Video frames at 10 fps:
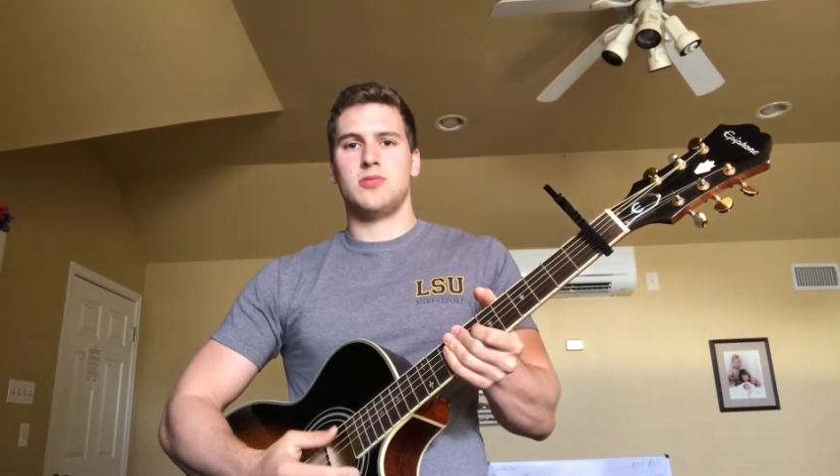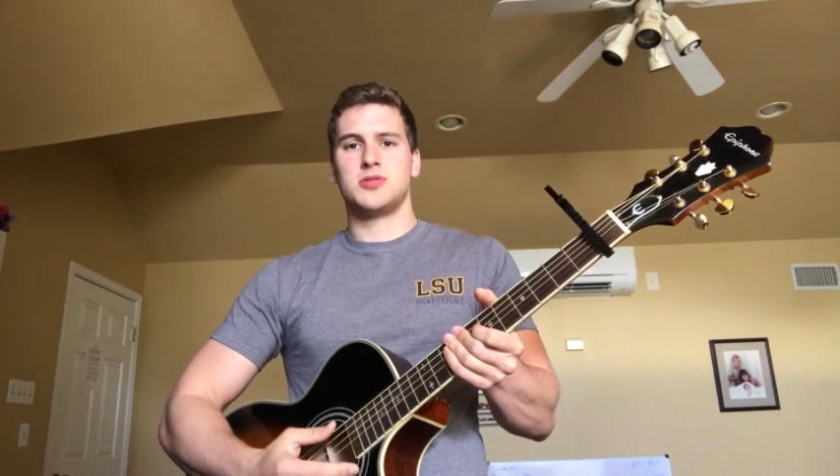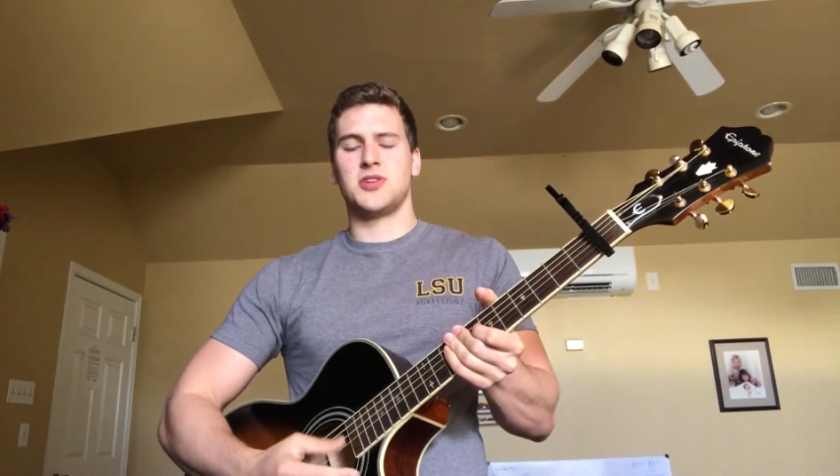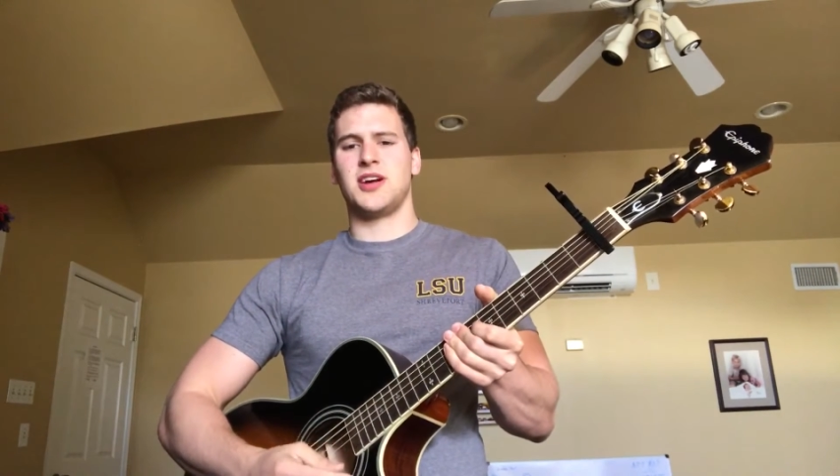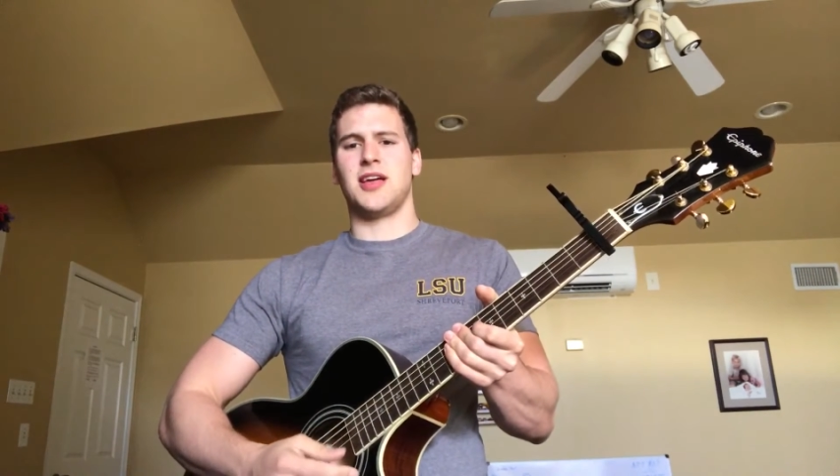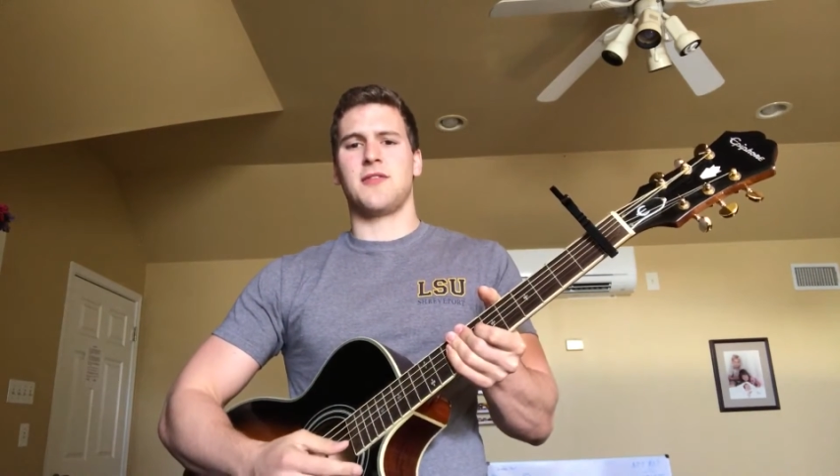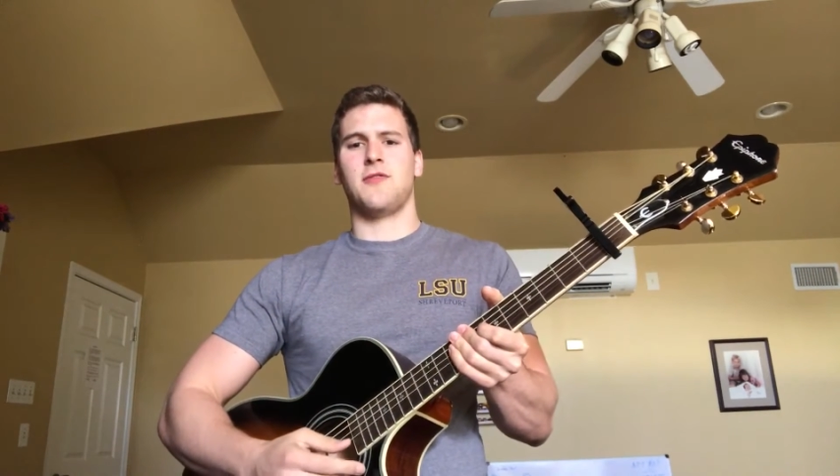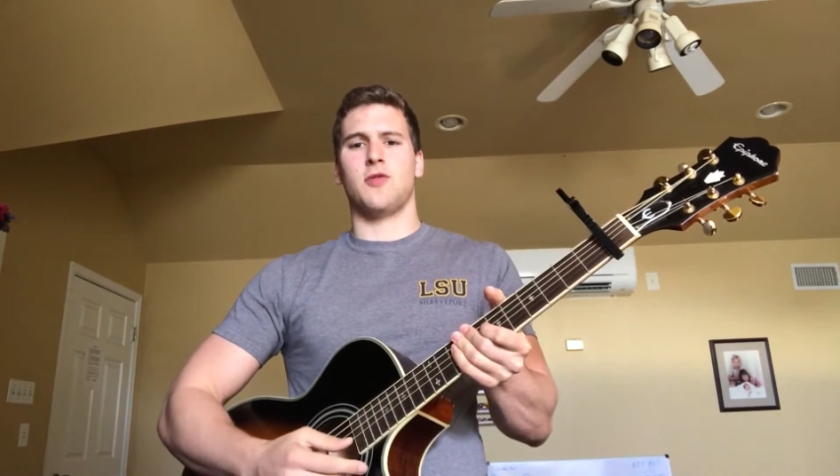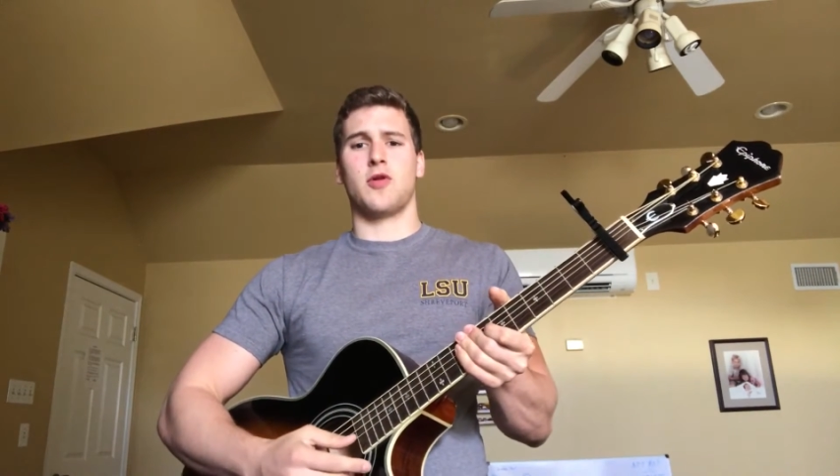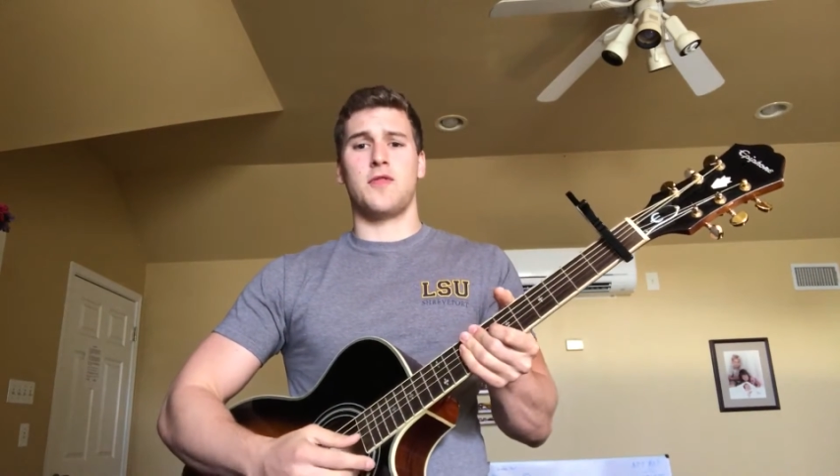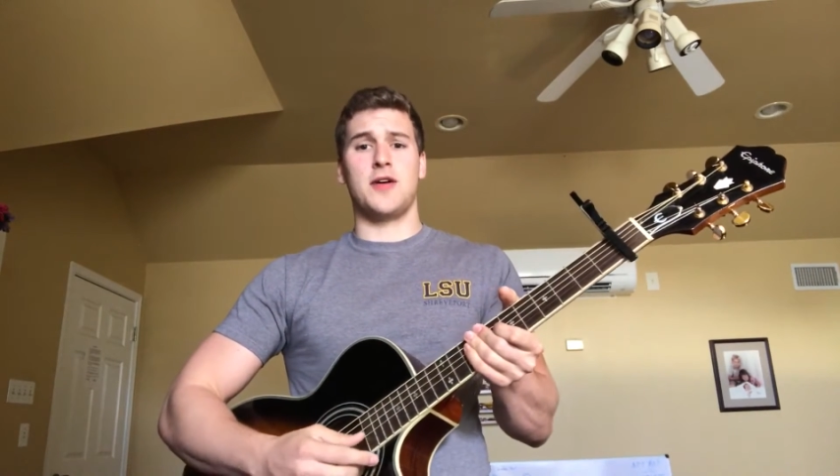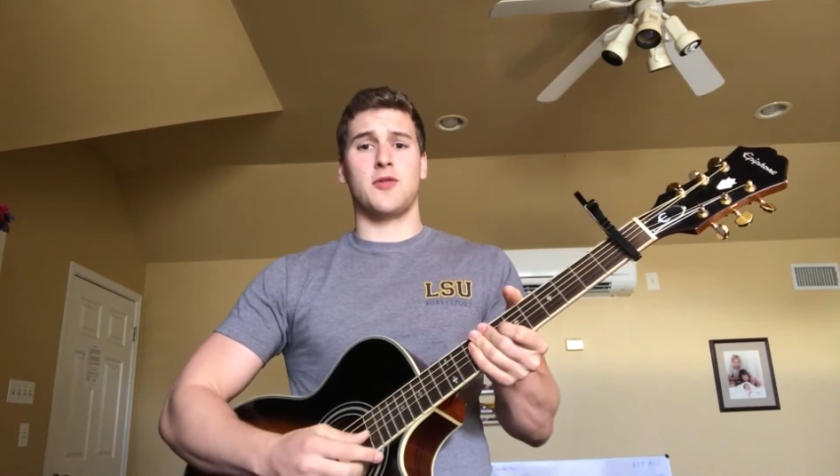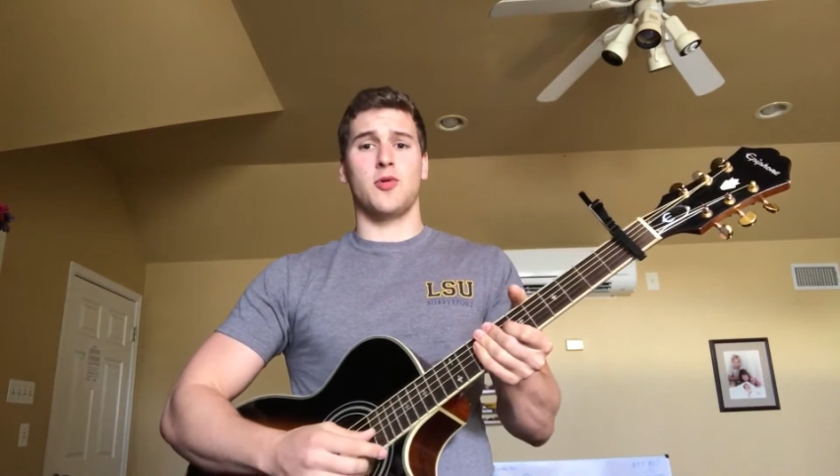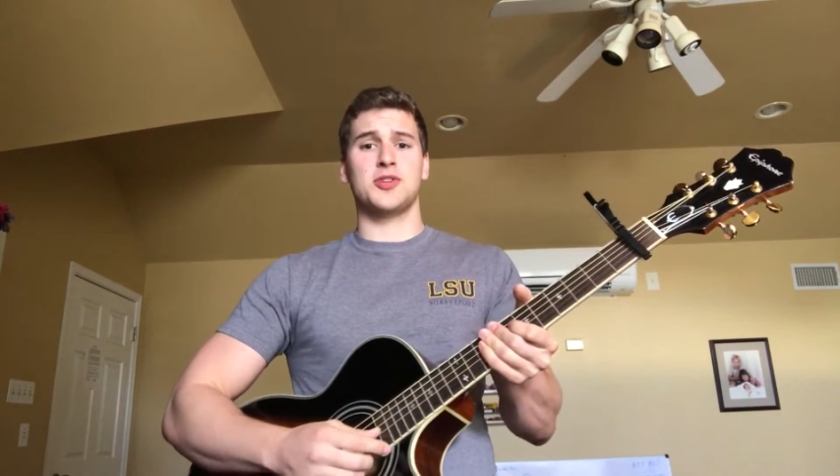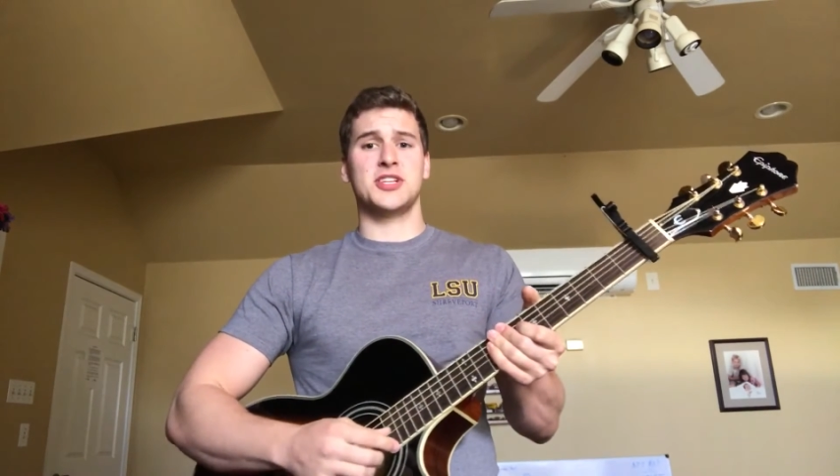it's only got like four or five
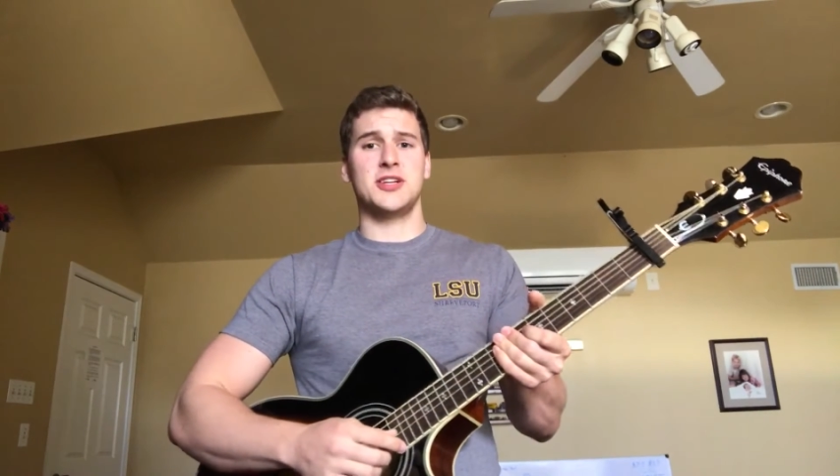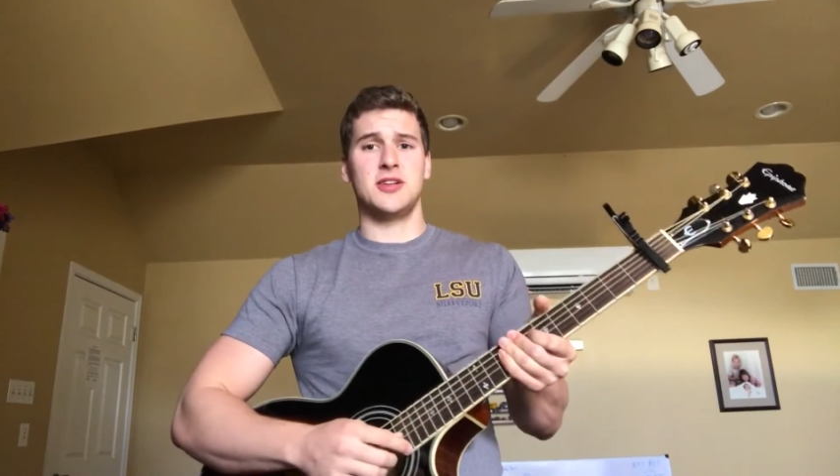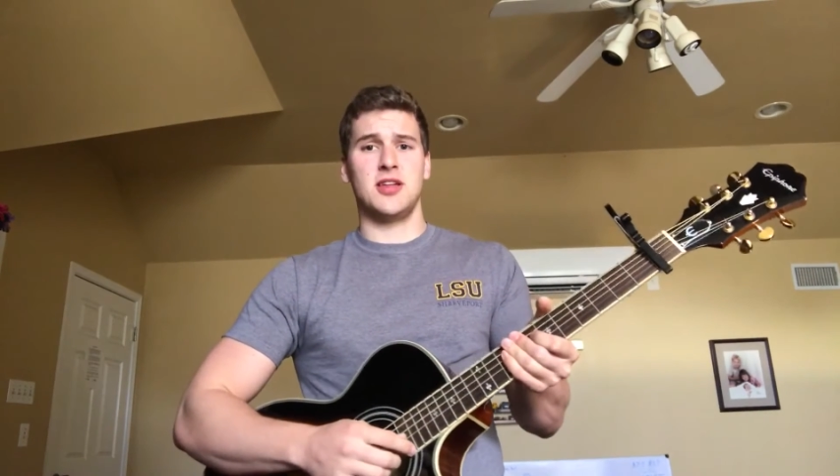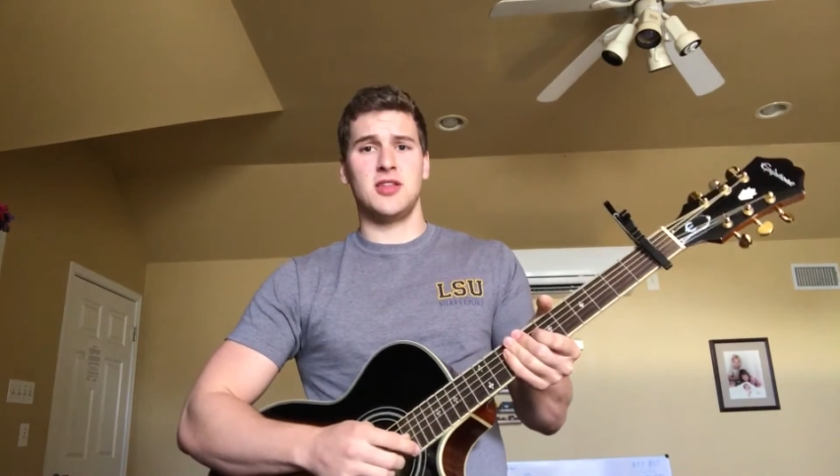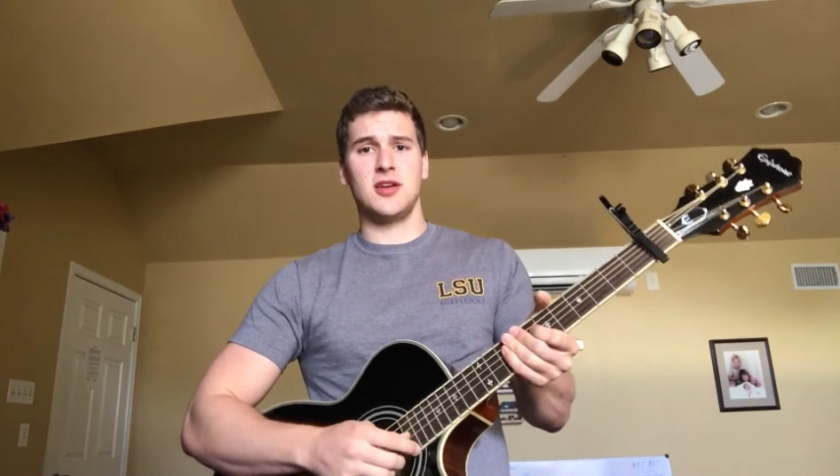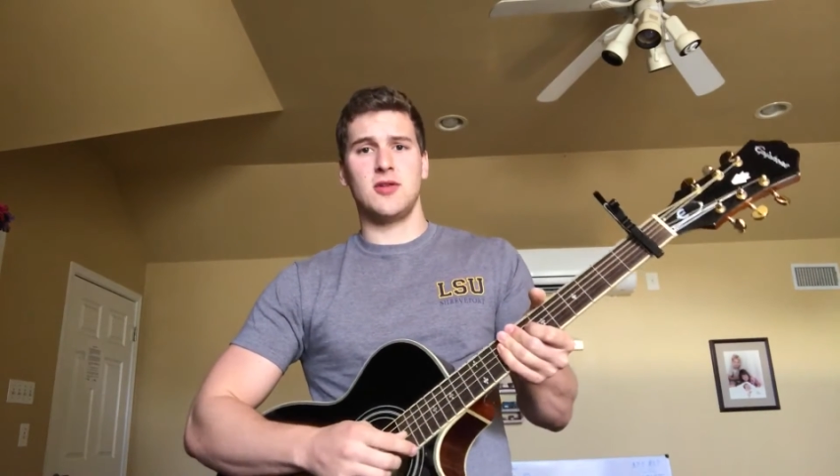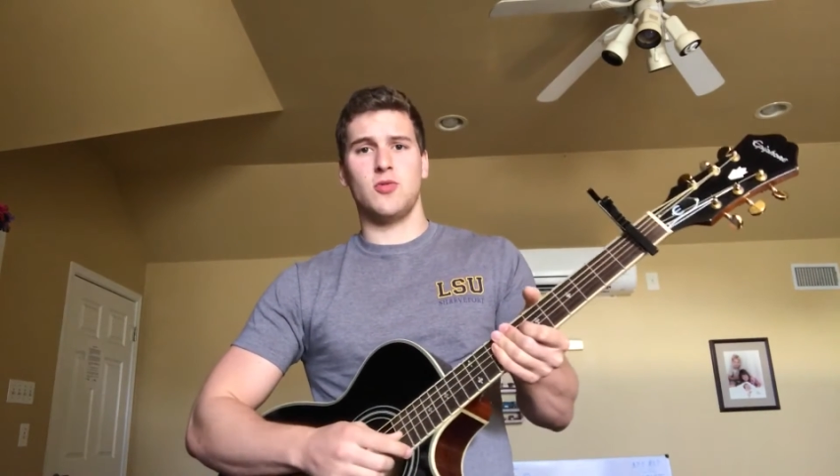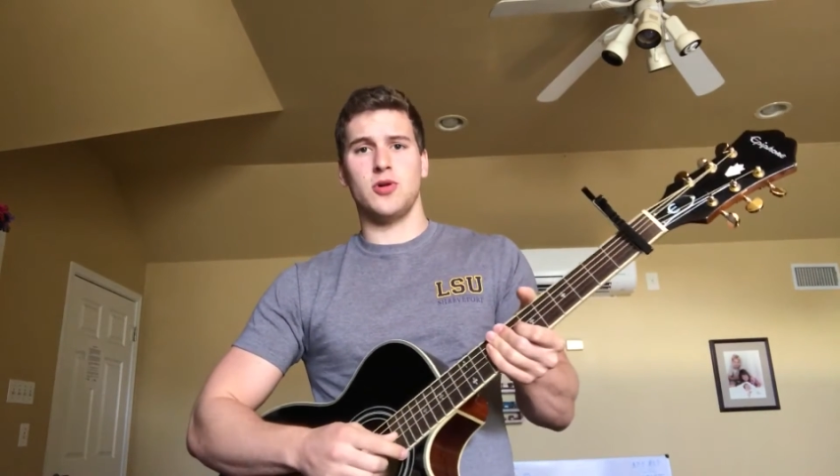chords in it, I think.